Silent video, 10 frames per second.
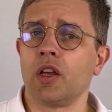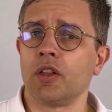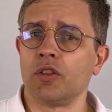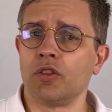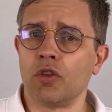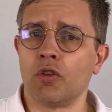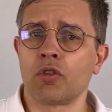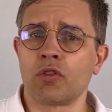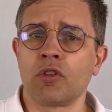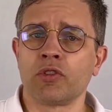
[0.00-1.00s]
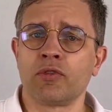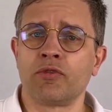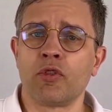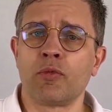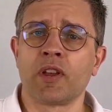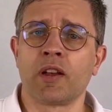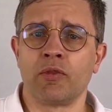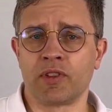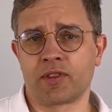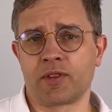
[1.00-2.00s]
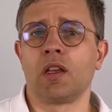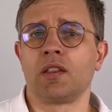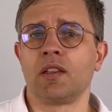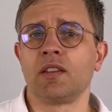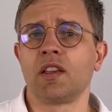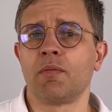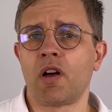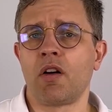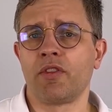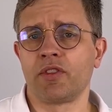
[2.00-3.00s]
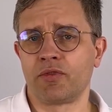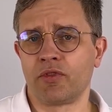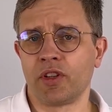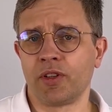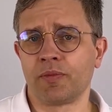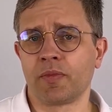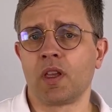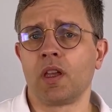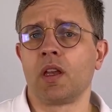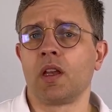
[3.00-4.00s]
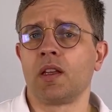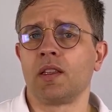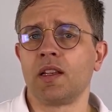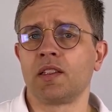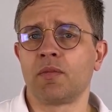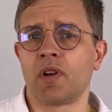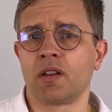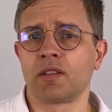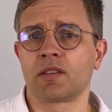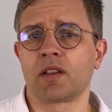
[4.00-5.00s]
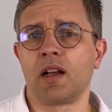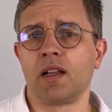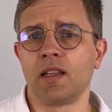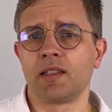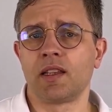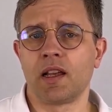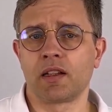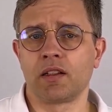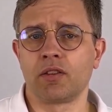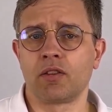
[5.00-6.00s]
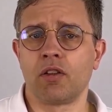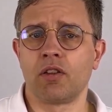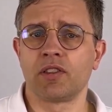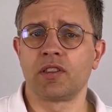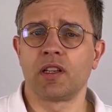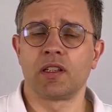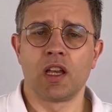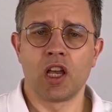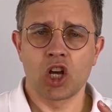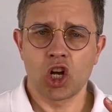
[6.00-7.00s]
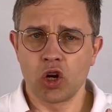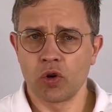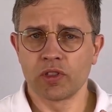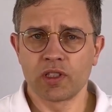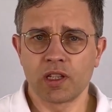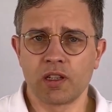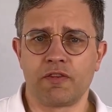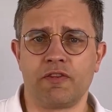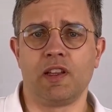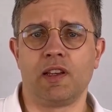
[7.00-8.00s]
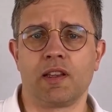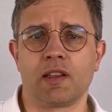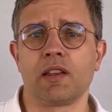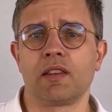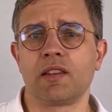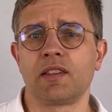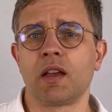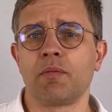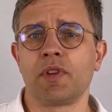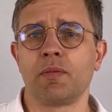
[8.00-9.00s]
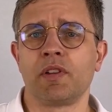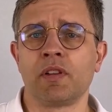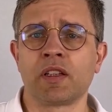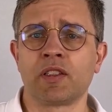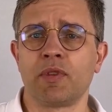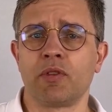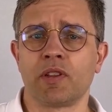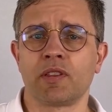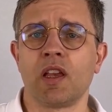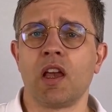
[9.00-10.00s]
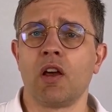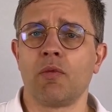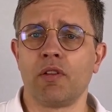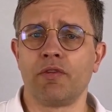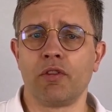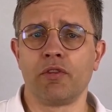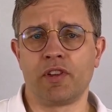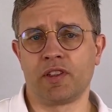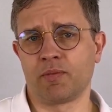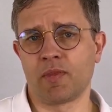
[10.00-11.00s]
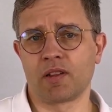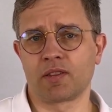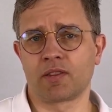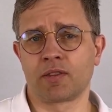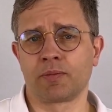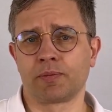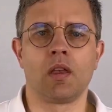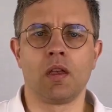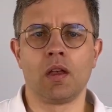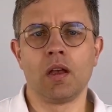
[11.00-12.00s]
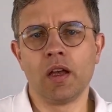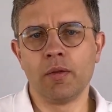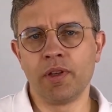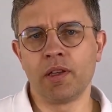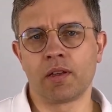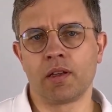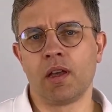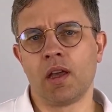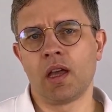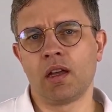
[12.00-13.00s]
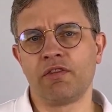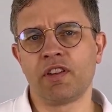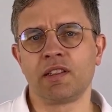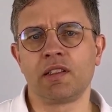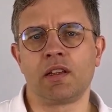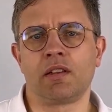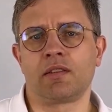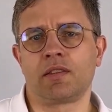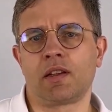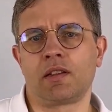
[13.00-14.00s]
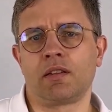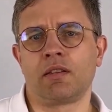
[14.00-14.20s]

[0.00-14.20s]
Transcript: no claustrophobia risk. Since your mouth is free, nasal masks are less likely to cause that closed-in feeling that some people experience with full-face masks. A big and fascinating study